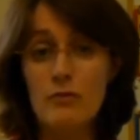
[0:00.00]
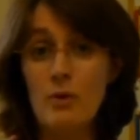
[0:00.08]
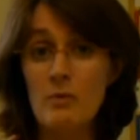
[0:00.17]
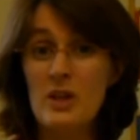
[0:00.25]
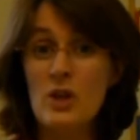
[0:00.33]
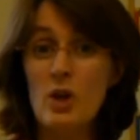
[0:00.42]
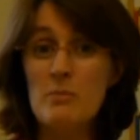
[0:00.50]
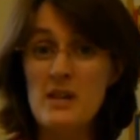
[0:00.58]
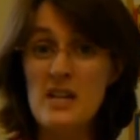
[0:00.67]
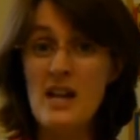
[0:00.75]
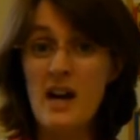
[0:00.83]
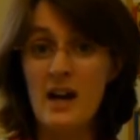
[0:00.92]
what we call
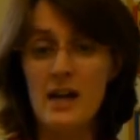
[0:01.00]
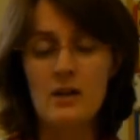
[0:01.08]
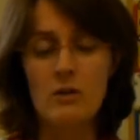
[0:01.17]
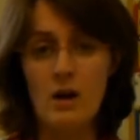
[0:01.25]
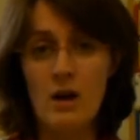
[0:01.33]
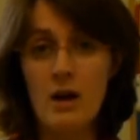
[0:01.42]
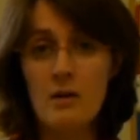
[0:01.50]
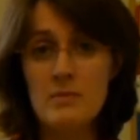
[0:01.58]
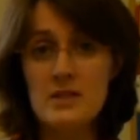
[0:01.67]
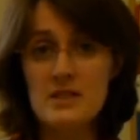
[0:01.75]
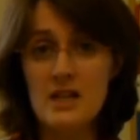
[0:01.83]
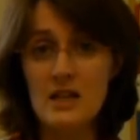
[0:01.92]
benign or
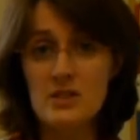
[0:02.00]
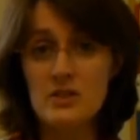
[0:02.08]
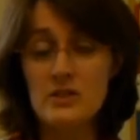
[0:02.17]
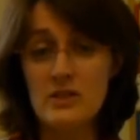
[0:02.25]
harmless nodules